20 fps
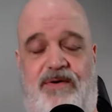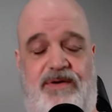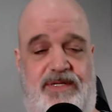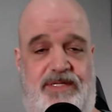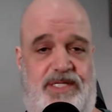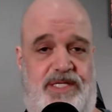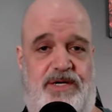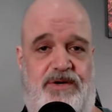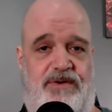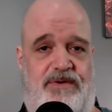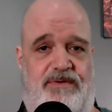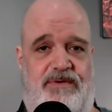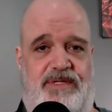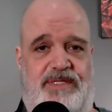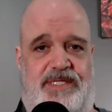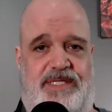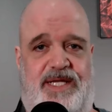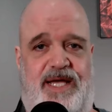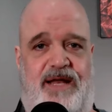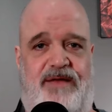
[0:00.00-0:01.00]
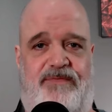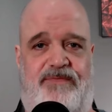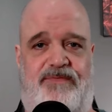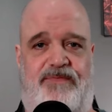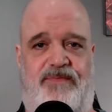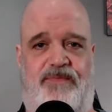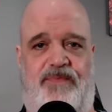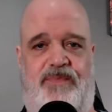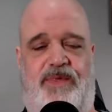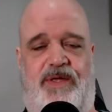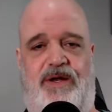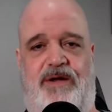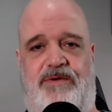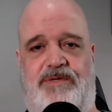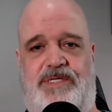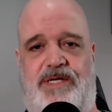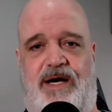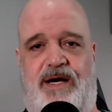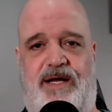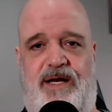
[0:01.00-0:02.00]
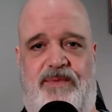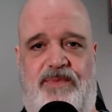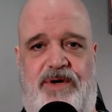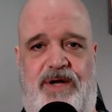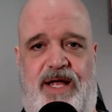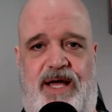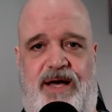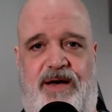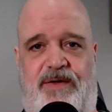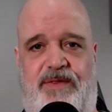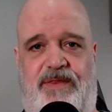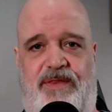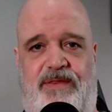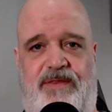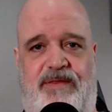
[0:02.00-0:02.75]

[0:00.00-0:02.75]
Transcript: And so instead of, you know, talking about how